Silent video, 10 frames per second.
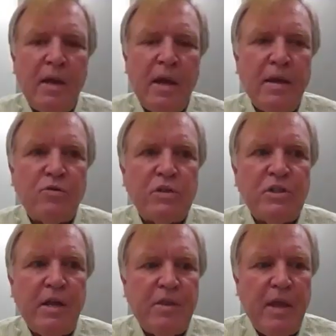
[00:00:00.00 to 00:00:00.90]
the
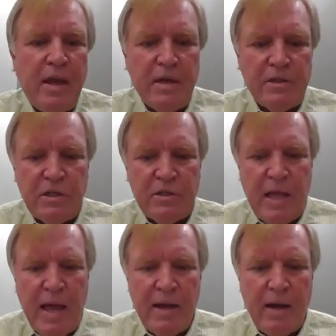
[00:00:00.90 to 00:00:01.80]
interesting thing is
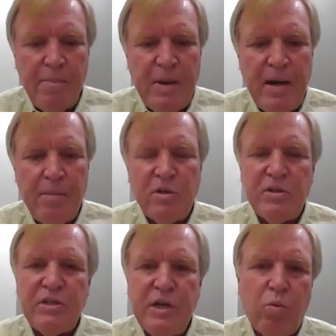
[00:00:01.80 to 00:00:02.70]
that I've been able to
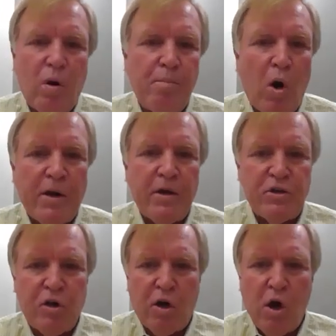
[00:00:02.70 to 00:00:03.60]
see where
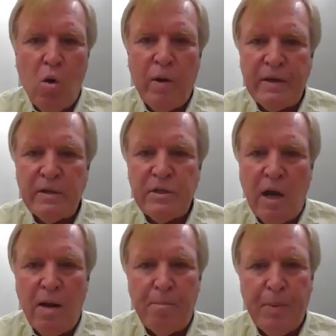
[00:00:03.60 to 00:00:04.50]
markets are going
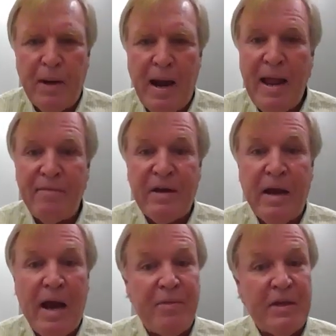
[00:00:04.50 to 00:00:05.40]
some, but I haven't
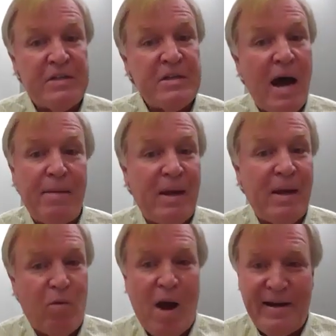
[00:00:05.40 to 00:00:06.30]
gotten the
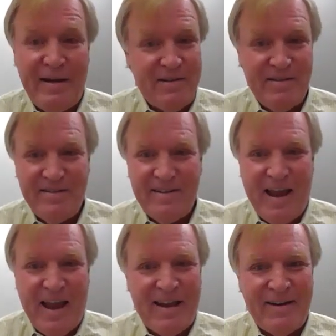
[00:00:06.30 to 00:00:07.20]
timing right.
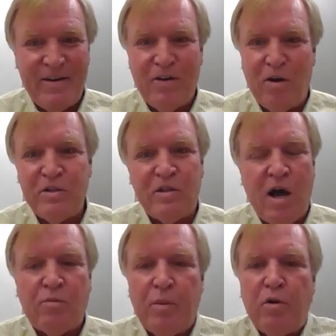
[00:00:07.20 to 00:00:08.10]
And, as an
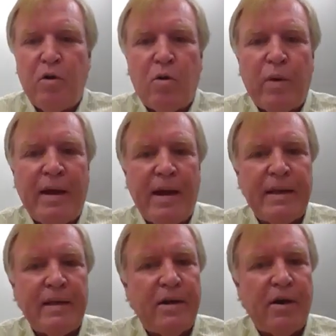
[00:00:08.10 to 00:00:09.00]
entrepreneur, we got to
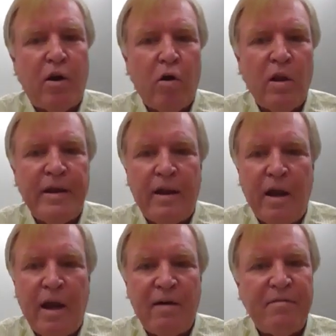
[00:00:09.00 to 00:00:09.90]
get there early
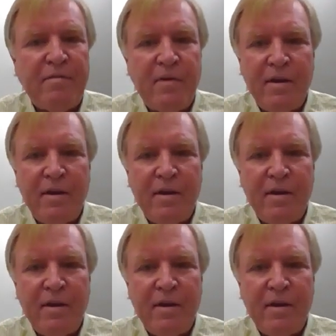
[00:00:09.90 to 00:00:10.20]
enough